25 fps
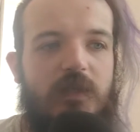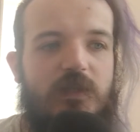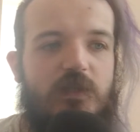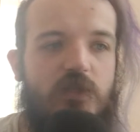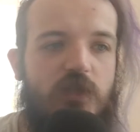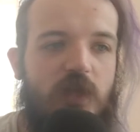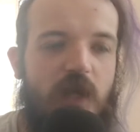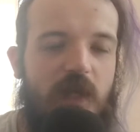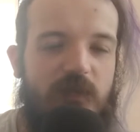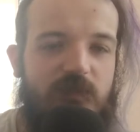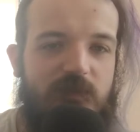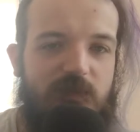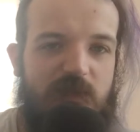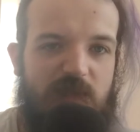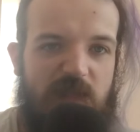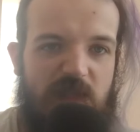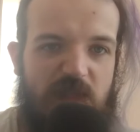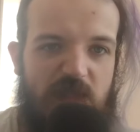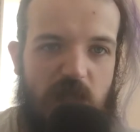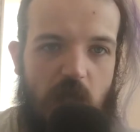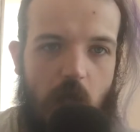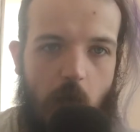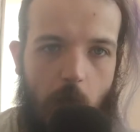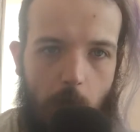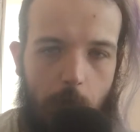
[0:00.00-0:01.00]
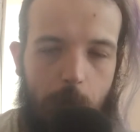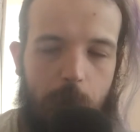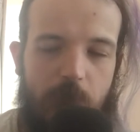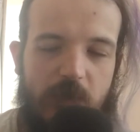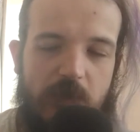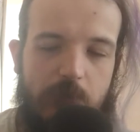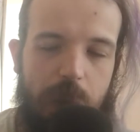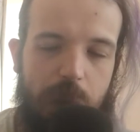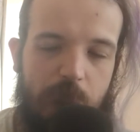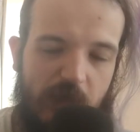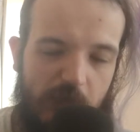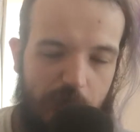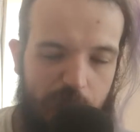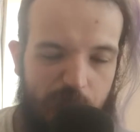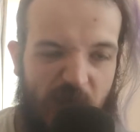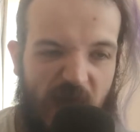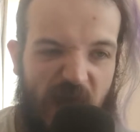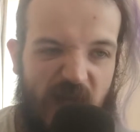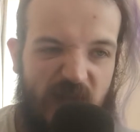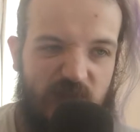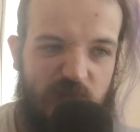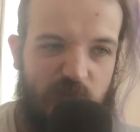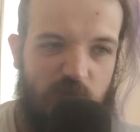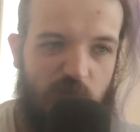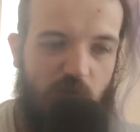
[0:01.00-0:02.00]
jazzy, upbeat, big
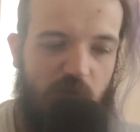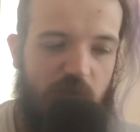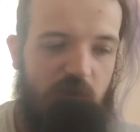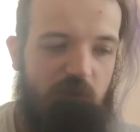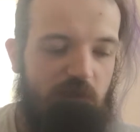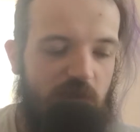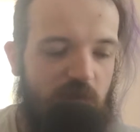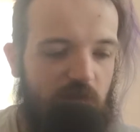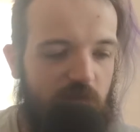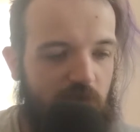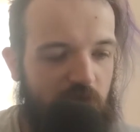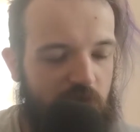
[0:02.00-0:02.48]
band sort of thing